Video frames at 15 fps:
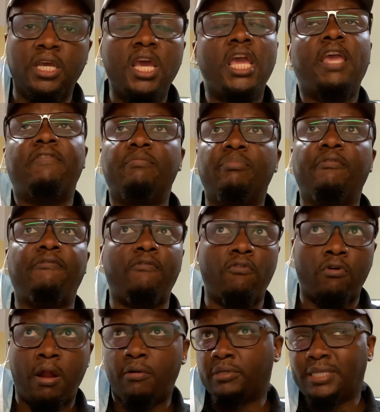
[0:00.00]
Even
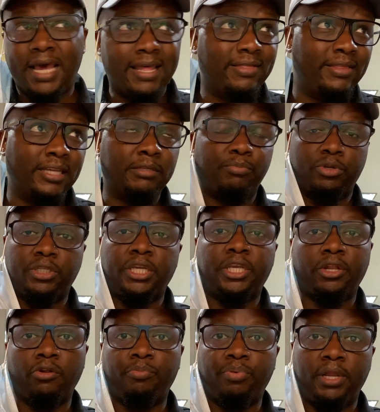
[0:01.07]
before I was at this
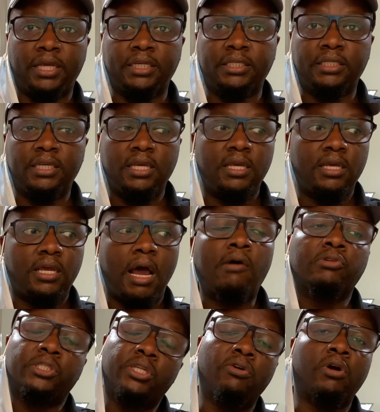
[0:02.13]
particular place, I was
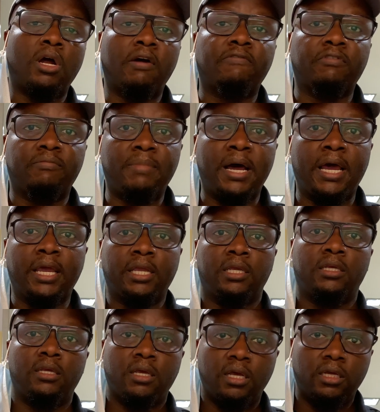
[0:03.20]
still covered by
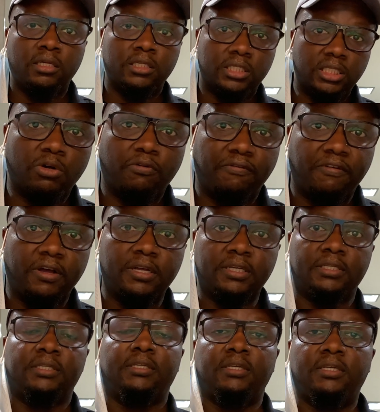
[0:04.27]
SOFA.
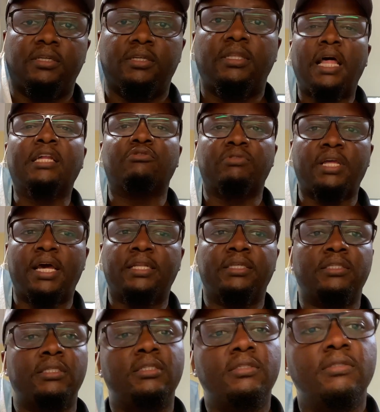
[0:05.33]
That's what that
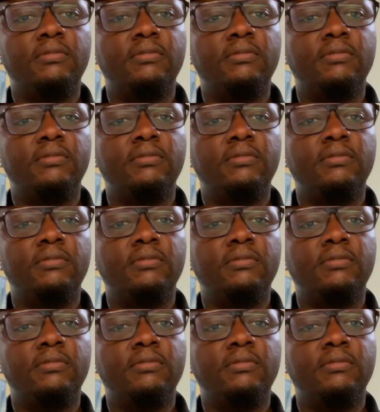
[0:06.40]
is.